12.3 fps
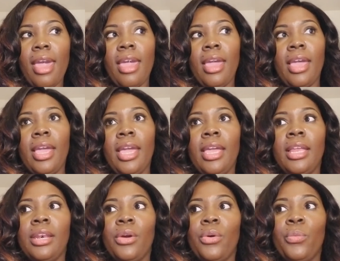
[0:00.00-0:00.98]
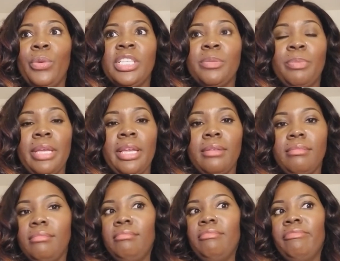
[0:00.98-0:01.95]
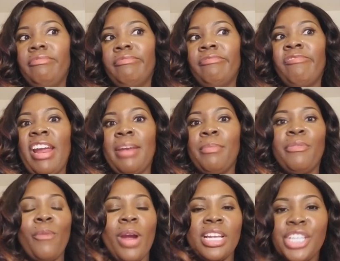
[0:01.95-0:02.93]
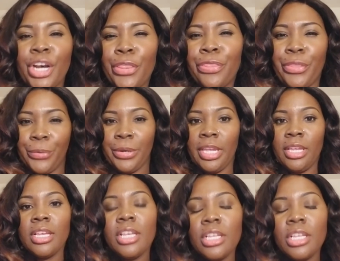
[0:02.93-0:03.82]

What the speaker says: and we split right before I turned 30.